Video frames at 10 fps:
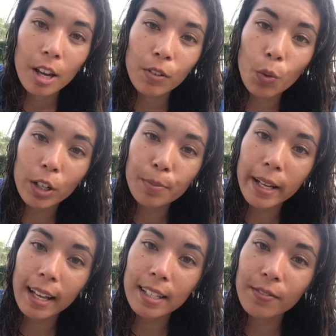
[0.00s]
If you watched
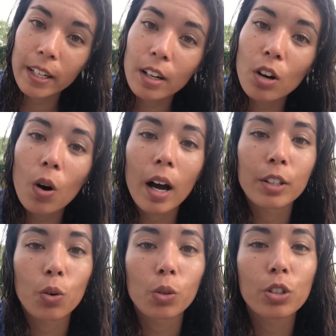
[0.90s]
my last video, I
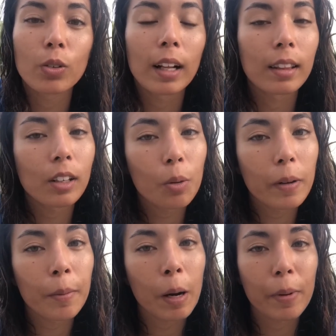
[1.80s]
told you a little
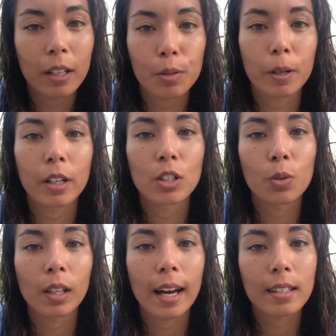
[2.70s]
bit about my experience
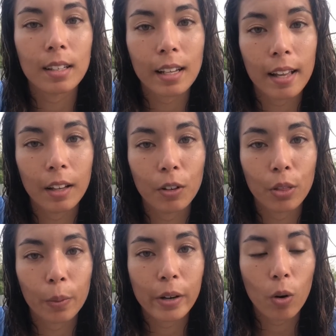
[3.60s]
with the SSI Level
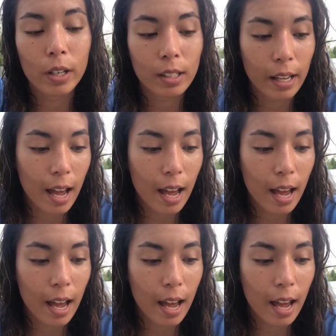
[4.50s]
3 course,